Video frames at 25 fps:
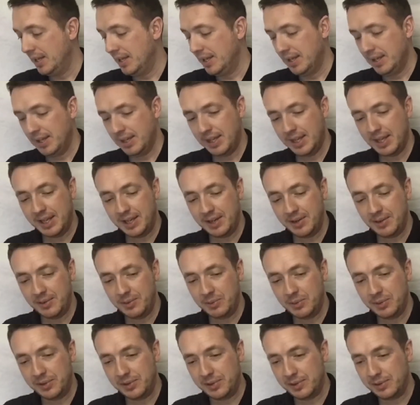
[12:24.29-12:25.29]
and
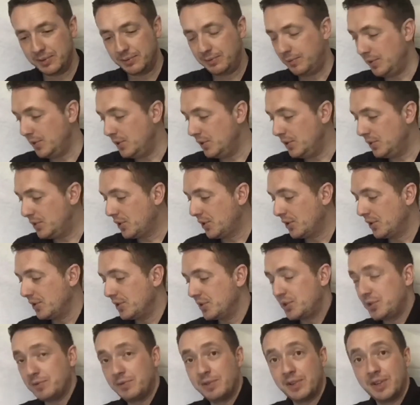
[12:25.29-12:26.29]
with a few turns
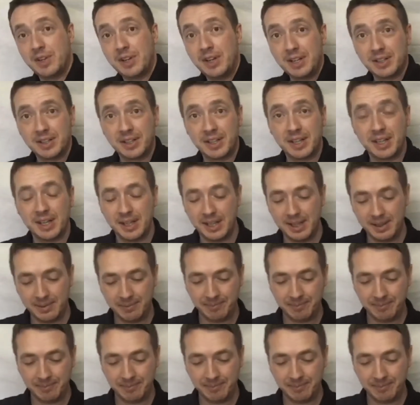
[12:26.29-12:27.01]
of an Allen key